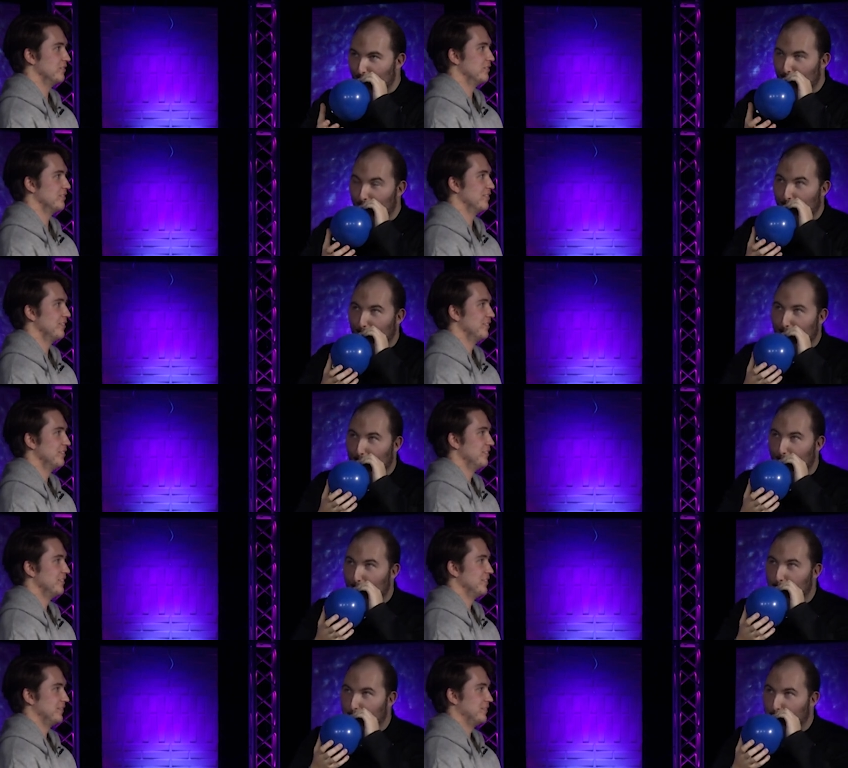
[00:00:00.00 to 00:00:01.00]

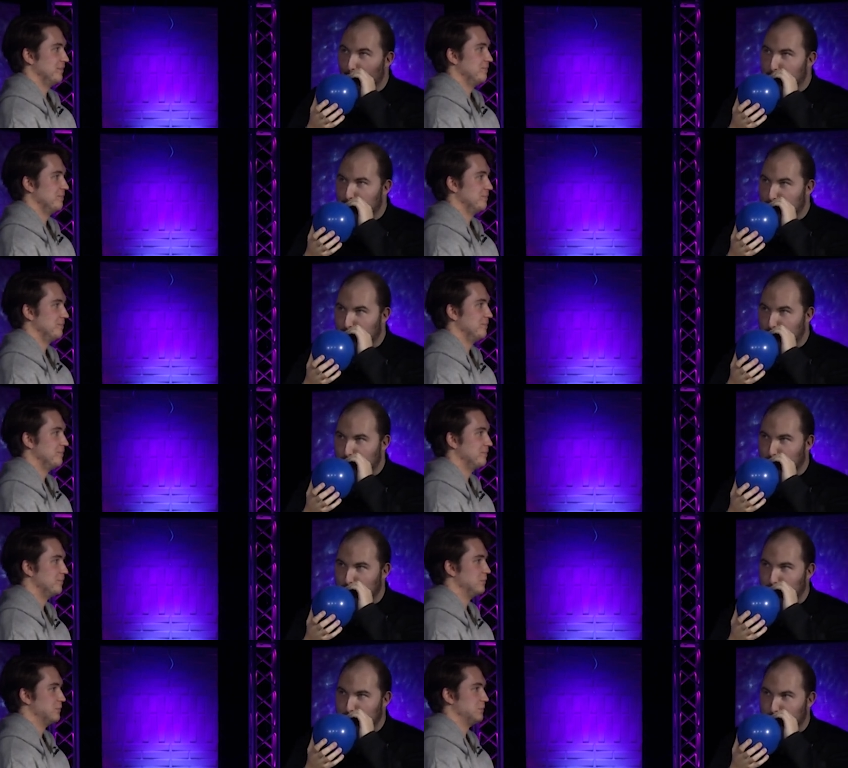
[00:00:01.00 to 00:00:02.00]

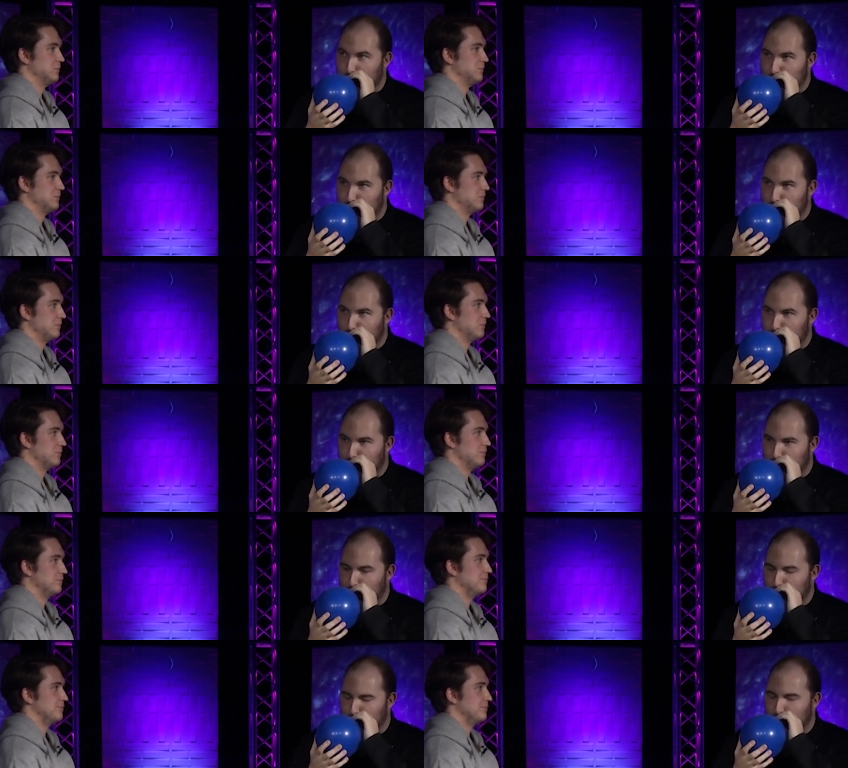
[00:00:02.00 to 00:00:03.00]

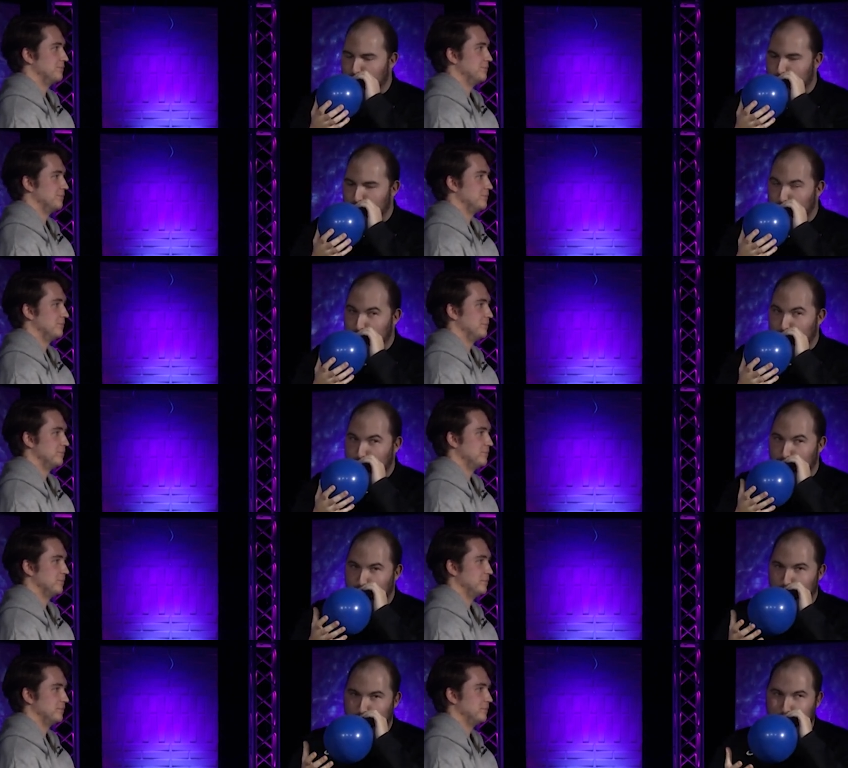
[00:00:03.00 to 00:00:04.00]

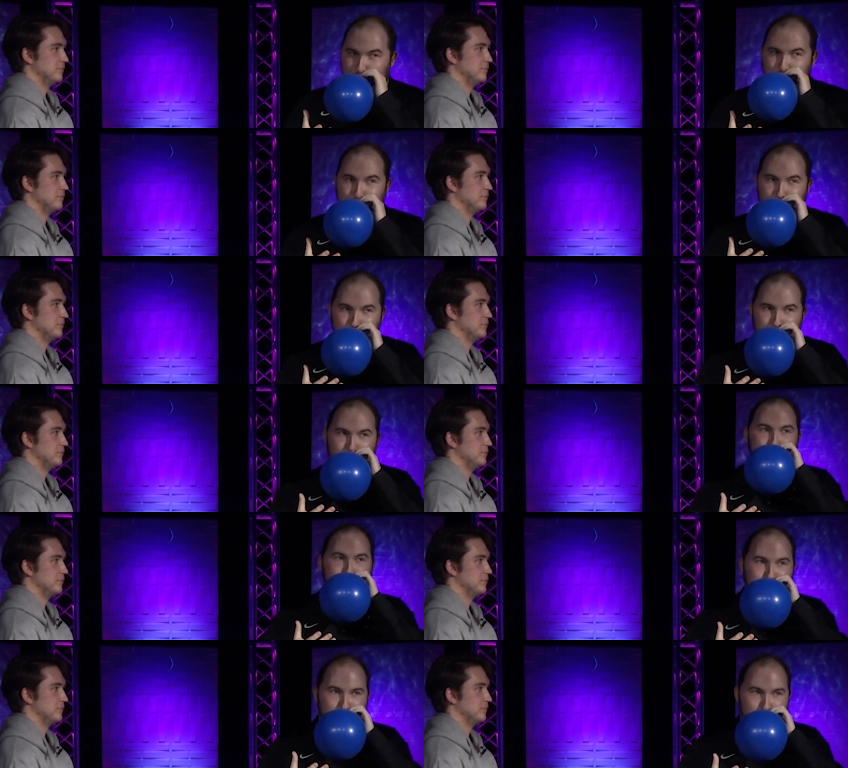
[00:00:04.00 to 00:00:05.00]

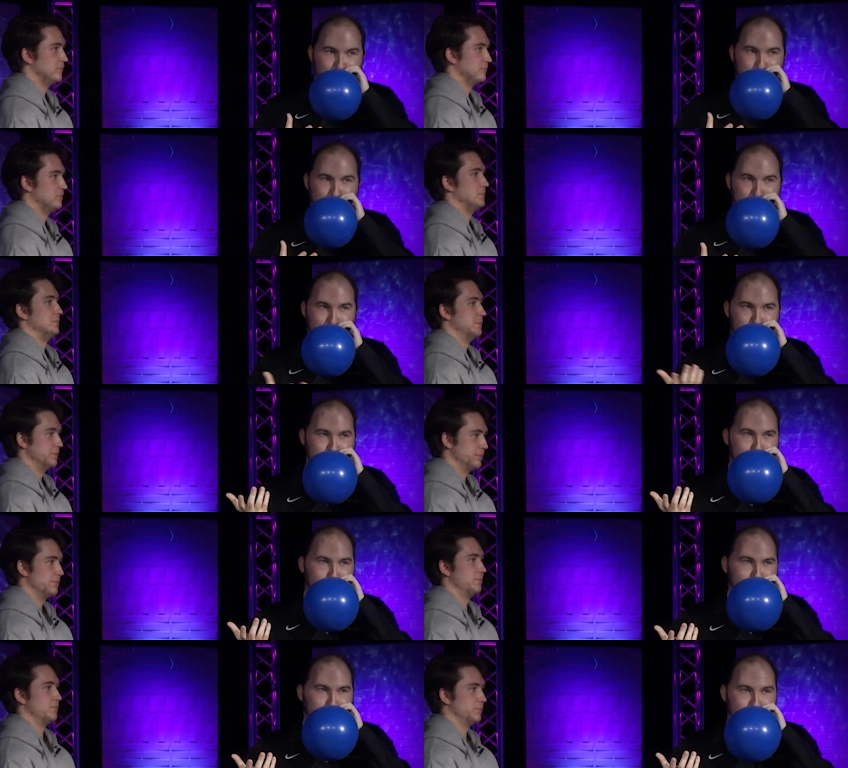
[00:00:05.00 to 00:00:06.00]

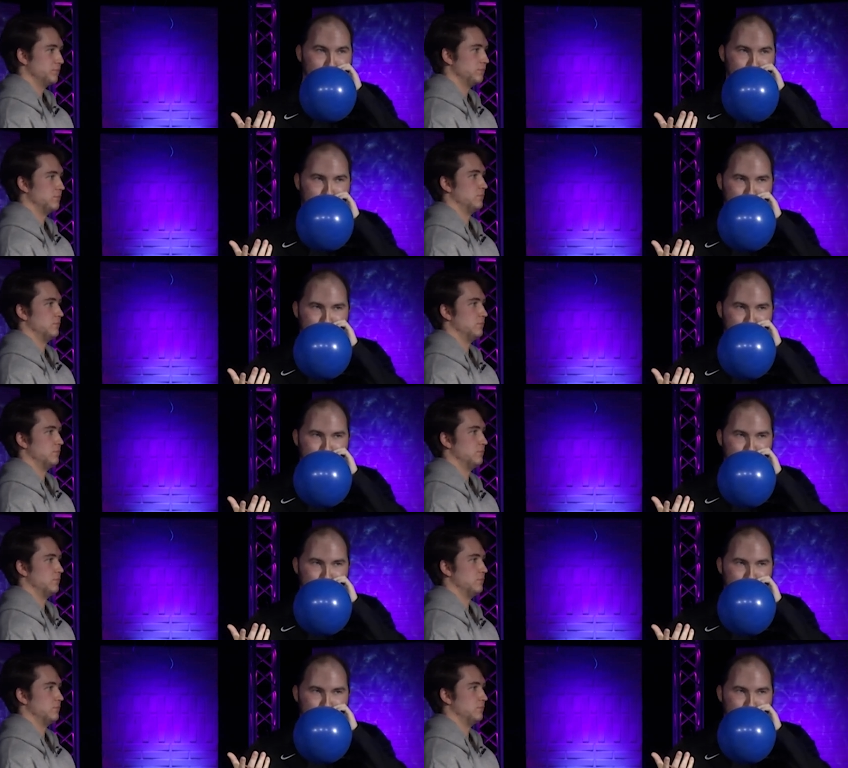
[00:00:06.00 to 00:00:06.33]
(silence)